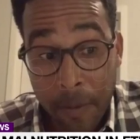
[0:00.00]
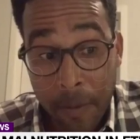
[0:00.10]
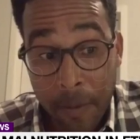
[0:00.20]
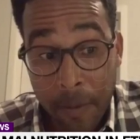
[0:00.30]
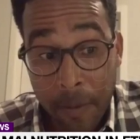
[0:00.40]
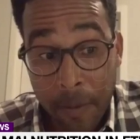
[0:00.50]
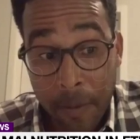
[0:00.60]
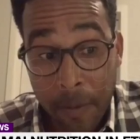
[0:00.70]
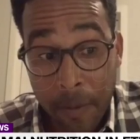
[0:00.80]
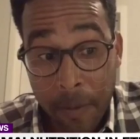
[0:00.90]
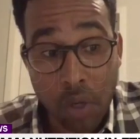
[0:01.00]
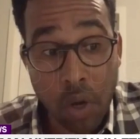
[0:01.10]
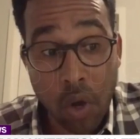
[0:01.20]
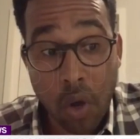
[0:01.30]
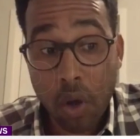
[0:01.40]
Uh,
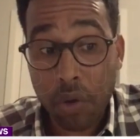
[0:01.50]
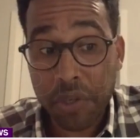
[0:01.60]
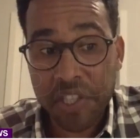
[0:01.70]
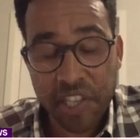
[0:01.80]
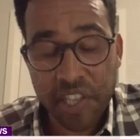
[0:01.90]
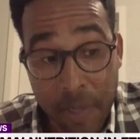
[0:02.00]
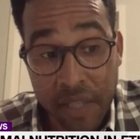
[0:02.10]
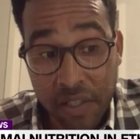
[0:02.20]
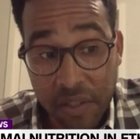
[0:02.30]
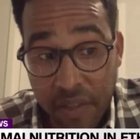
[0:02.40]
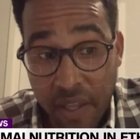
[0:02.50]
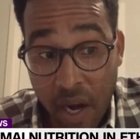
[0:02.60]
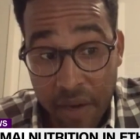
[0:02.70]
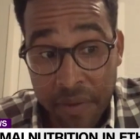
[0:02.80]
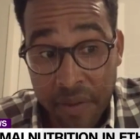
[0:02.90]
dispute or, or disagreement
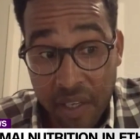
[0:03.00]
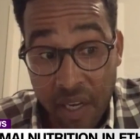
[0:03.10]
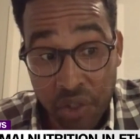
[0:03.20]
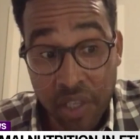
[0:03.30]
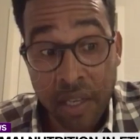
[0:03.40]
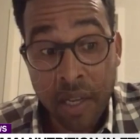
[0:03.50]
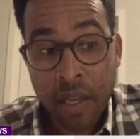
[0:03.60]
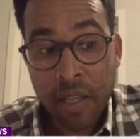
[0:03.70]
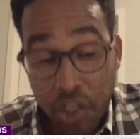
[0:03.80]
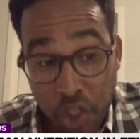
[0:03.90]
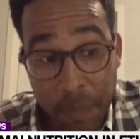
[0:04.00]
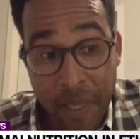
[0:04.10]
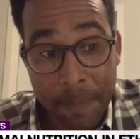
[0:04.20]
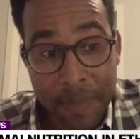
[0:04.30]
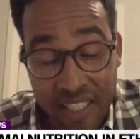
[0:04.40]
there are in the country, there should be a
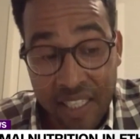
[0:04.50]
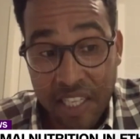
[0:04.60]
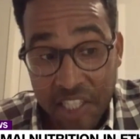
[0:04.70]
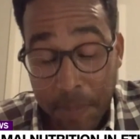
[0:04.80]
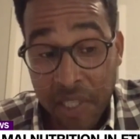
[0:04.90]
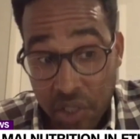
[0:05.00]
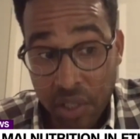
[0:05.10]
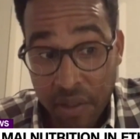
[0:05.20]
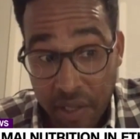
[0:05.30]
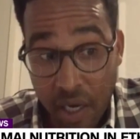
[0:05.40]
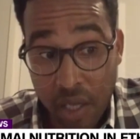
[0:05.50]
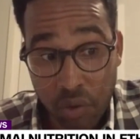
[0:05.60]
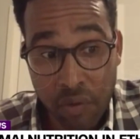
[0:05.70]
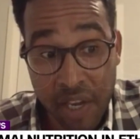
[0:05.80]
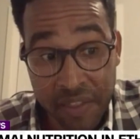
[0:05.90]
political dispensation in the country
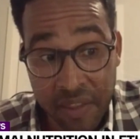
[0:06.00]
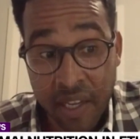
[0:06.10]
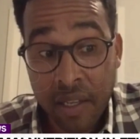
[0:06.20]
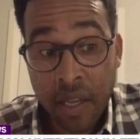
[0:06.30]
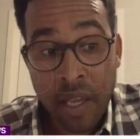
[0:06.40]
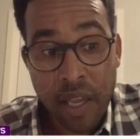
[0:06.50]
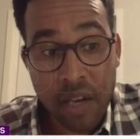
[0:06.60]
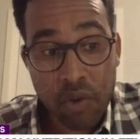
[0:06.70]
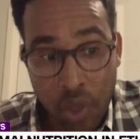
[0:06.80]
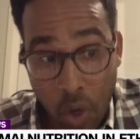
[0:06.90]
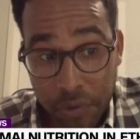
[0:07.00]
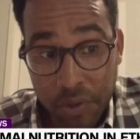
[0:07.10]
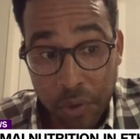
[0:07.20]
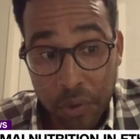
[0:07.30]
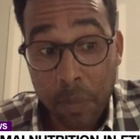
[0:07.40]
rather than a resort to,
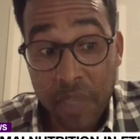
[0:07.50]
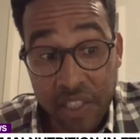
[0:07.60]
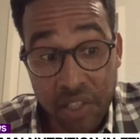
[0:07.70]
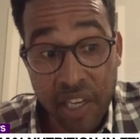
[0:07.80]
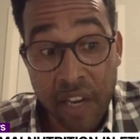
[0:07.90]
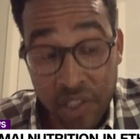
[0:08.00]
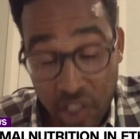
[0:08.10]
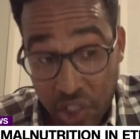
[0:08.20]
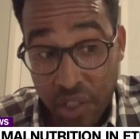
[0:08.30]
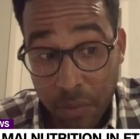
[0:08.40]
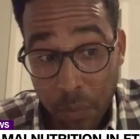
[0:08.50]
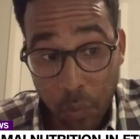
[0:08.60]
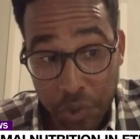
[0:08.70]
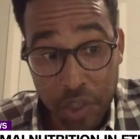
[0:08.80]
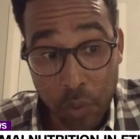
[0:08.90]
to military confrontation, which is
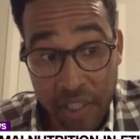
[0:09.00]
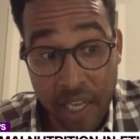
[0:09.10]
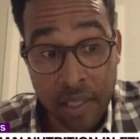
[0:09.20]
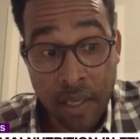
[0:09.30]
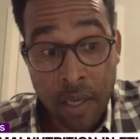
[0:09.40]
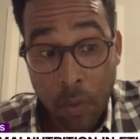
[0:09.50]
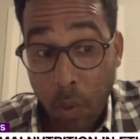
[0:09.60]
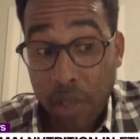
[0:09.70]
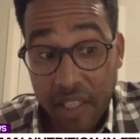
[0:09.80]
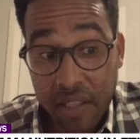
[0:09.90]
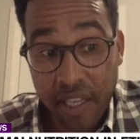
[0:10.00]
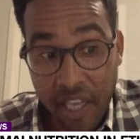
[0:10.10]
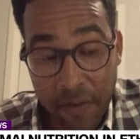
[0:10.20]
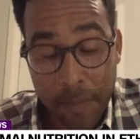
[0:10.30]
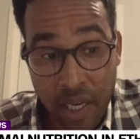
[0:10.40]
what has what the, the
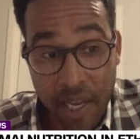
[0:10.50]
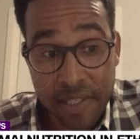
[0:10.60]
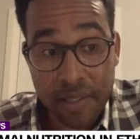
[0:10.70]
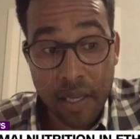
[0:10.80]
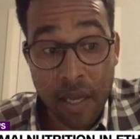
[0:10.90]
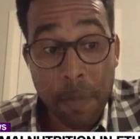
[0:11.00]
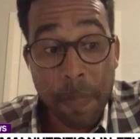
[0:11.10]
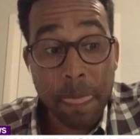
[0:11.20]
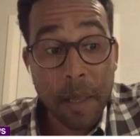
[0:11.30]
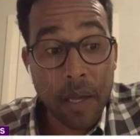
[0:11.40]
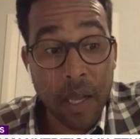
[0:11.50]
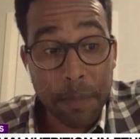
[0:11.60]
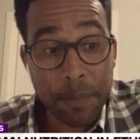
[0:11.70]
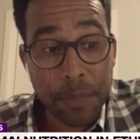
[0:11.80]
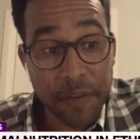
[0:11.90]
government has um, uh,
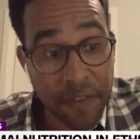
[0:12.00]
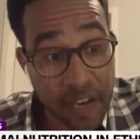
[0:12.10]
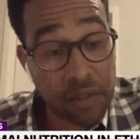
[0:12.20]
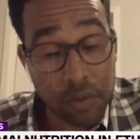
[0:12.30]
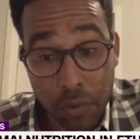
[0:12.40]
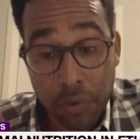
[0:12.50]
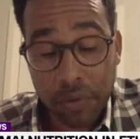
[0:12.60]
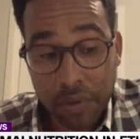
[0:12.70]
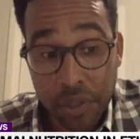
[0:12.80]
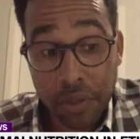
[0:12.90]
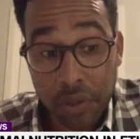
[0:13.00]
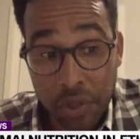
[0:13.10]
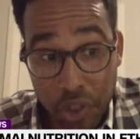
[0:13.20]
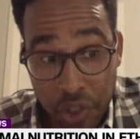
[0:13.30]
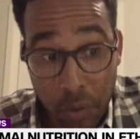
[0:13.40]
preferred to, to,
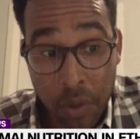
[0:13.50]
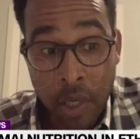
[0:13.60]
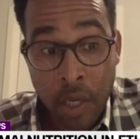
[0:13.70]
to do.